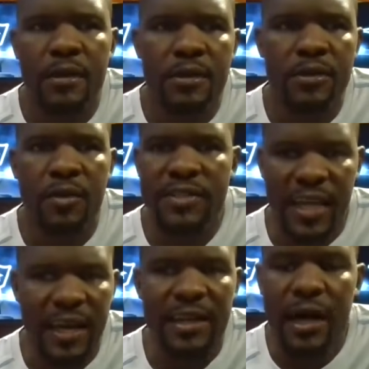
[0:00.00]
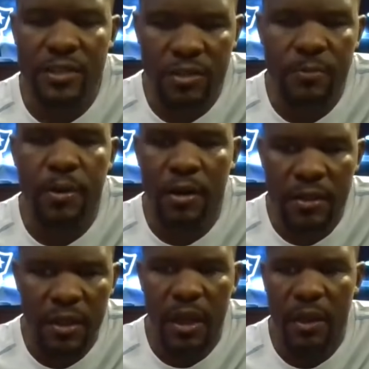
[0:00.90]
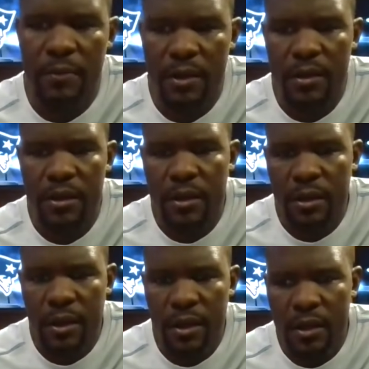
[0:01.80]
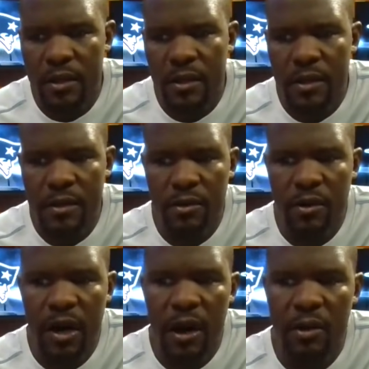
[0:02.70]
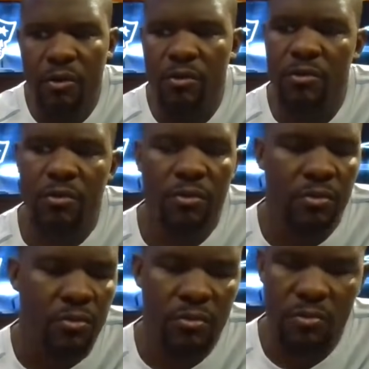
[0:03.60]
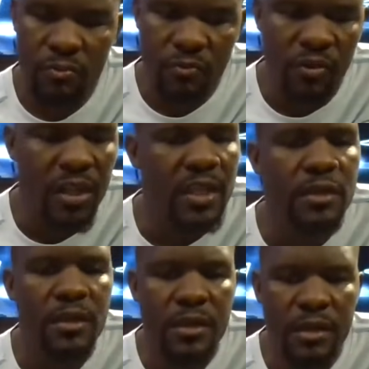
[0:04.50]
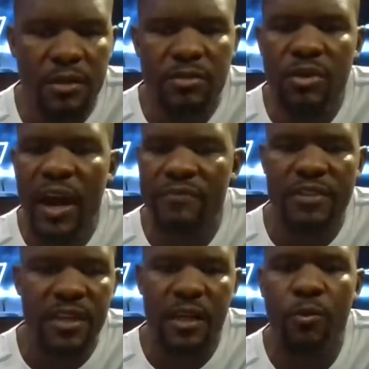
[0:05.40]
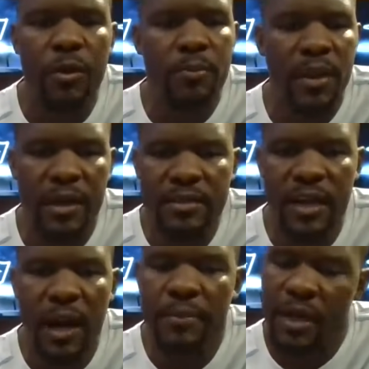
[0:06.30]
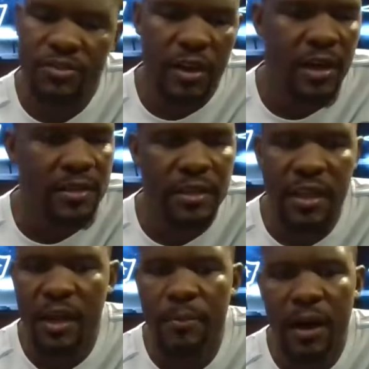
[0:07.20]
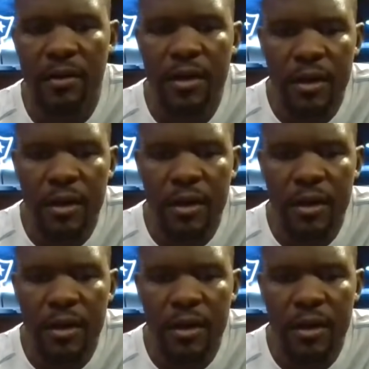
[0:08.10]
the psychological part of the game, and how really, you have to take it one play at a time. And I try not to think about,